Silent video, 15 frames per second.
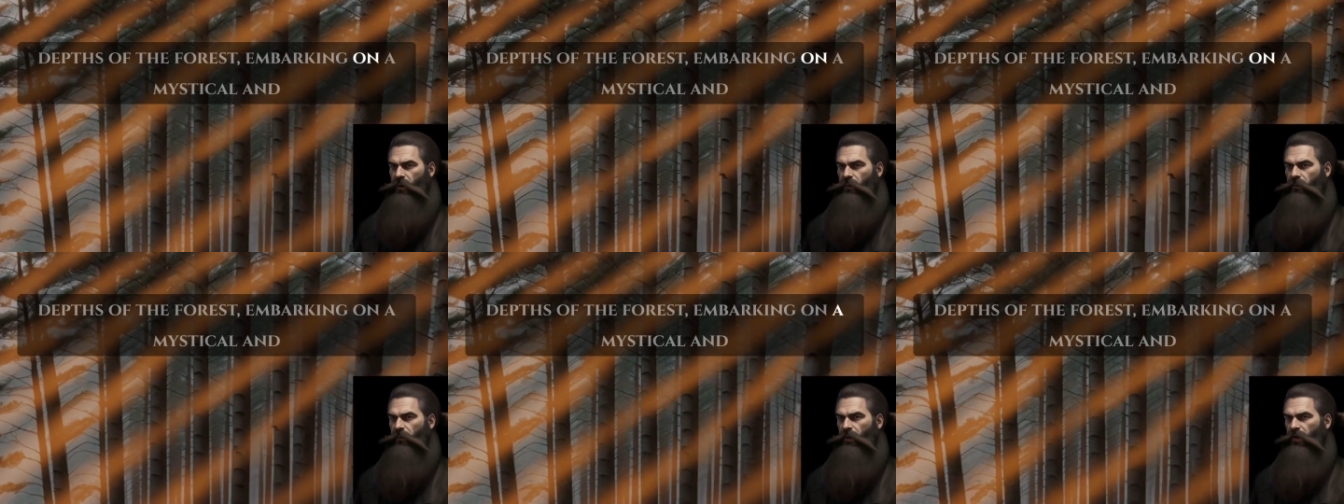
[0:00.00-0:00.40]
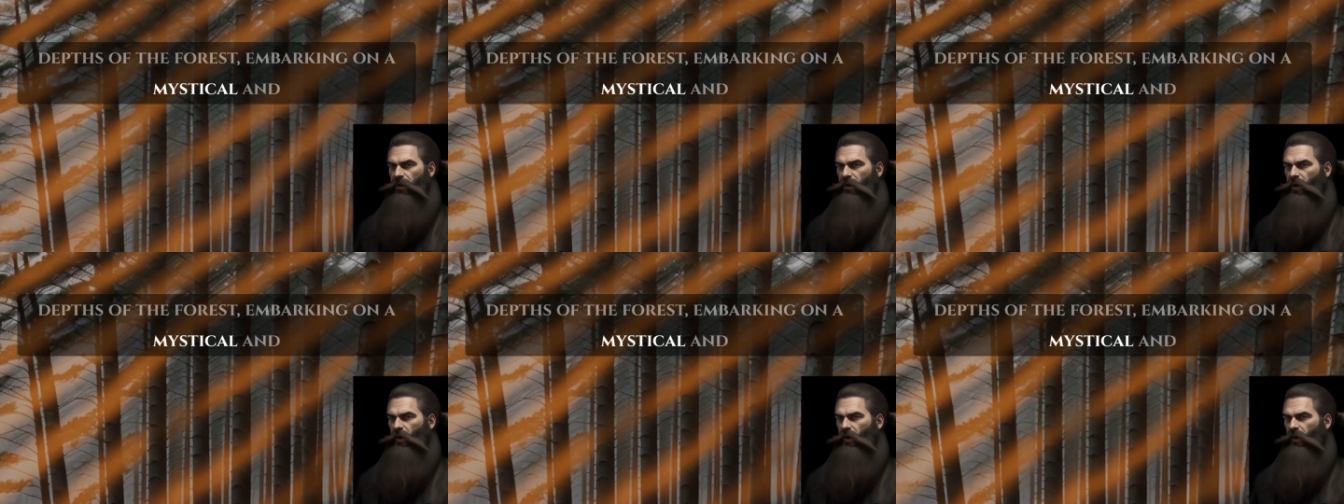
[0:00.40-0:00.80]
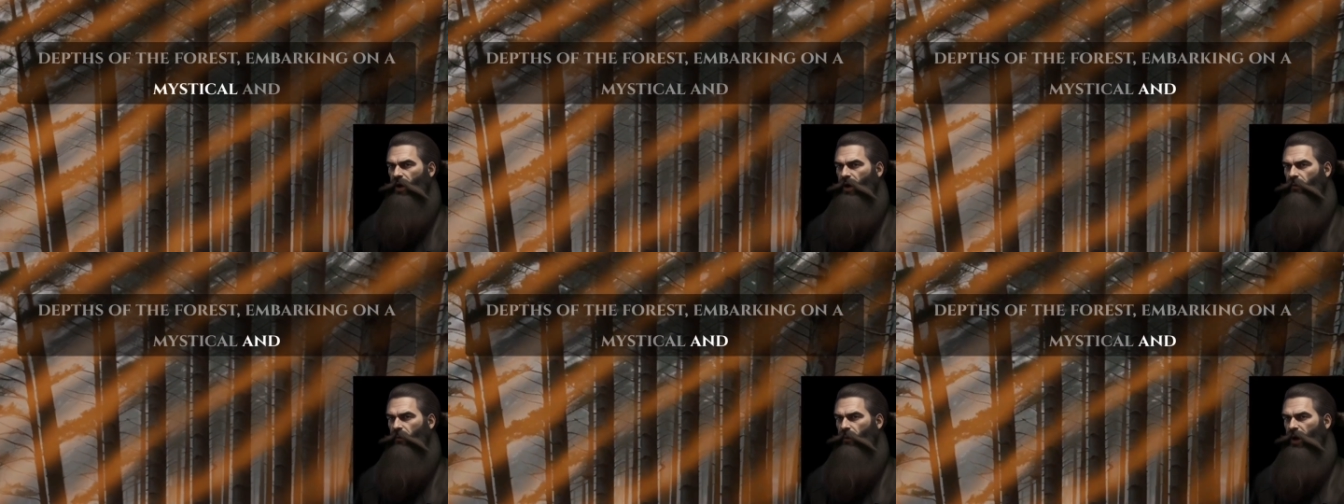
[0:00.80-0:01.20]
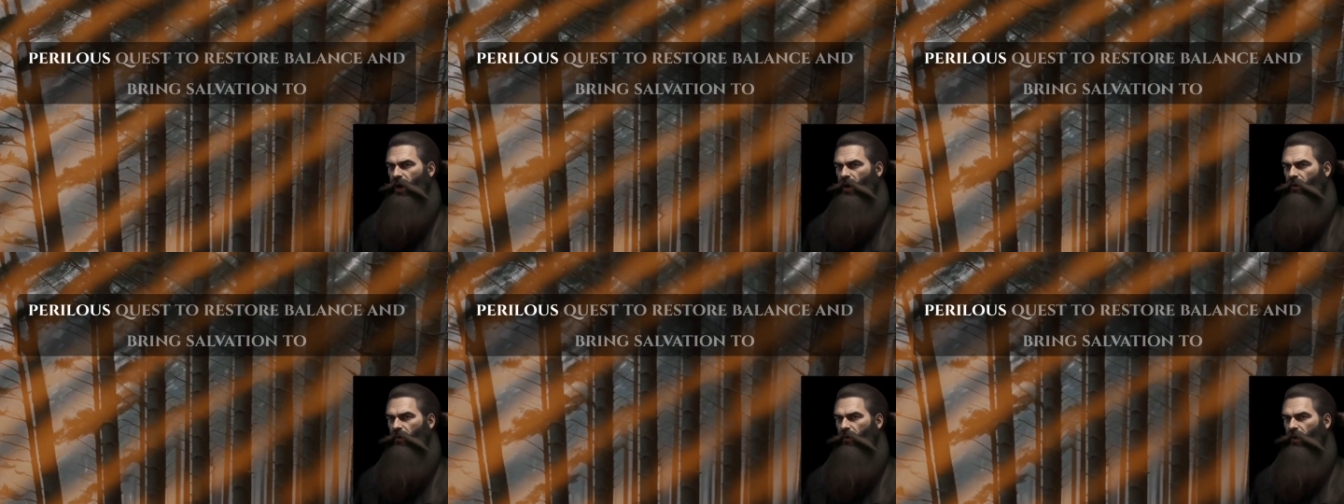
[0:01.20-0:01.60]
on a mystical and
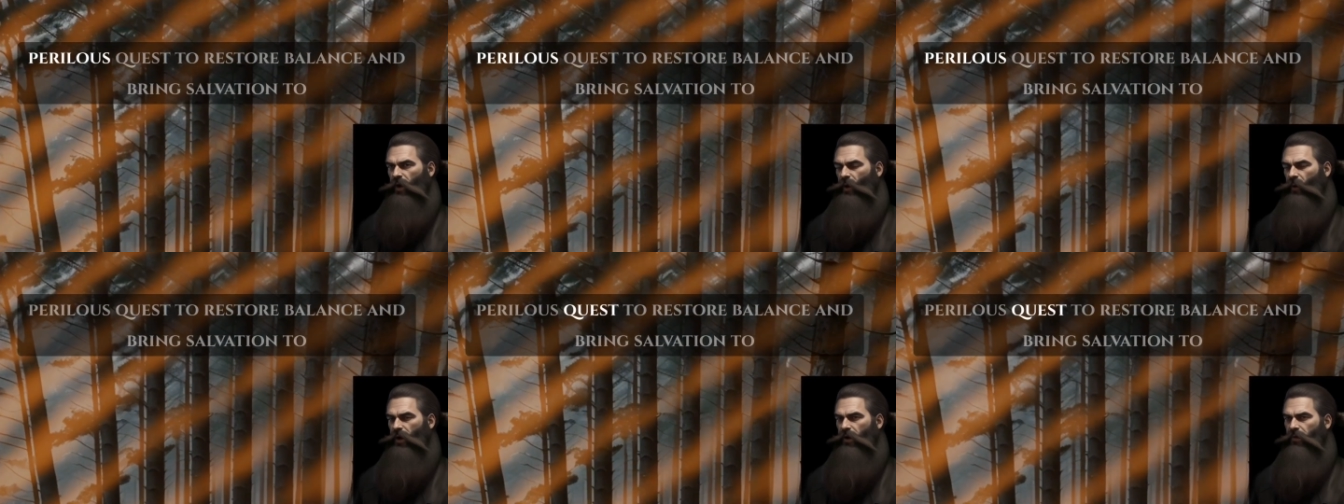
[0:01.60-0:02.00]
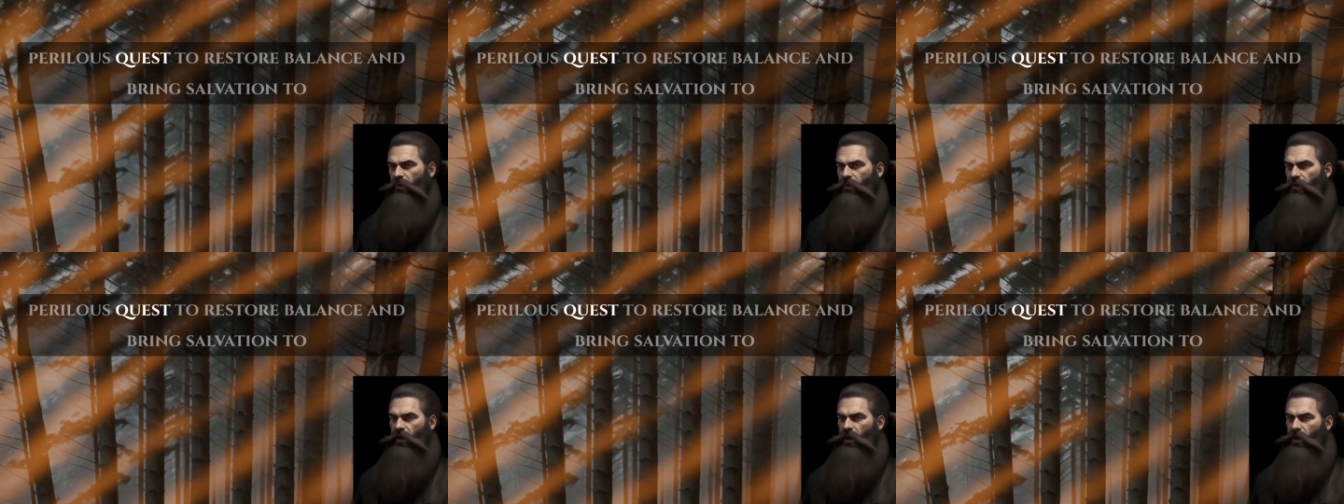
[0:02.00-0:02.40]
perilous quest